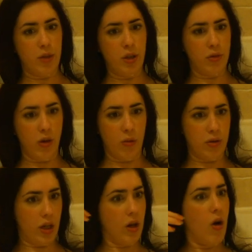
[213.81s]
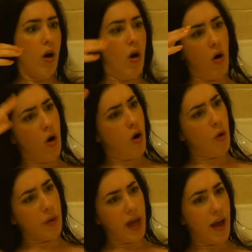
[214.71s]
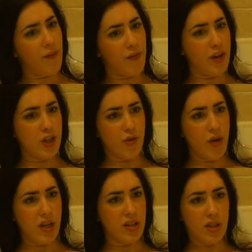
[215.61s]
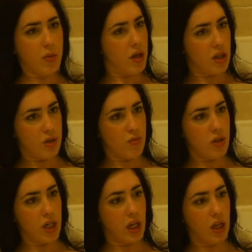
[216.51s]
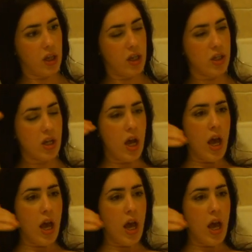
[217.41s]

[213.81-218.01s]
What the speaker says: She was all like, oh, we can't finish a race this way. This is ridiculous.